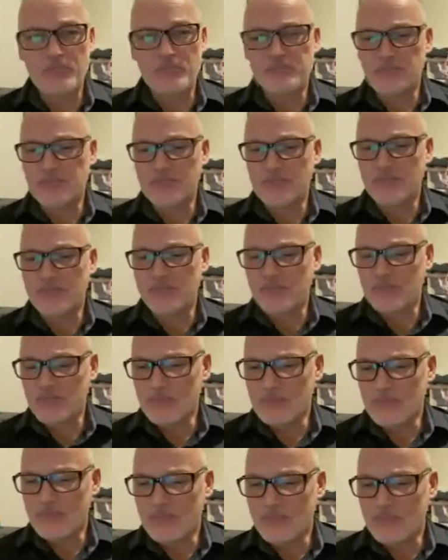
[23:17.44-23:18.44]

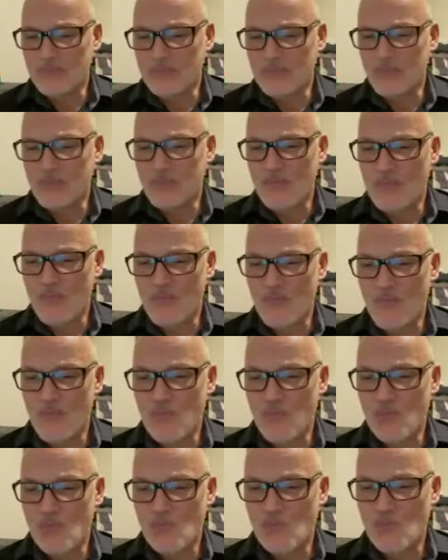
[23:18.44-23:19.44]

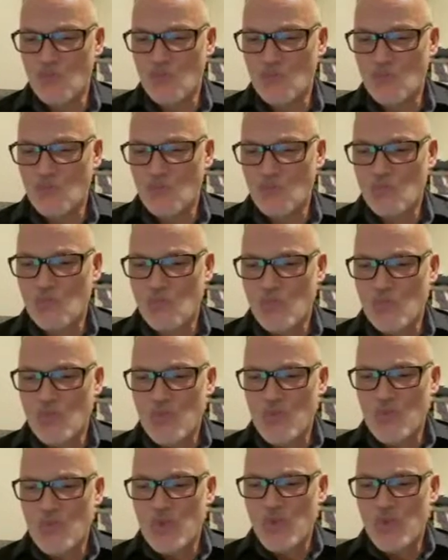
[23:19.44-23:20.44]

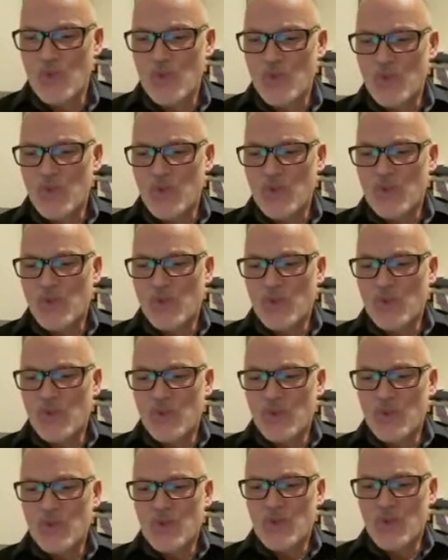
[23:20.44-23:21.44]

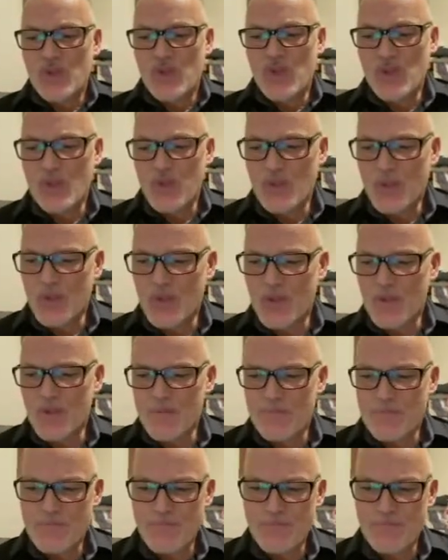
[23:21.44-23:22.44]

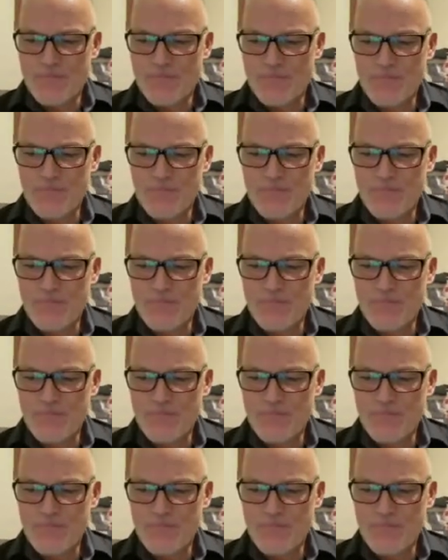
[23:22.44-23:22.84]
No one is speaking in this clip.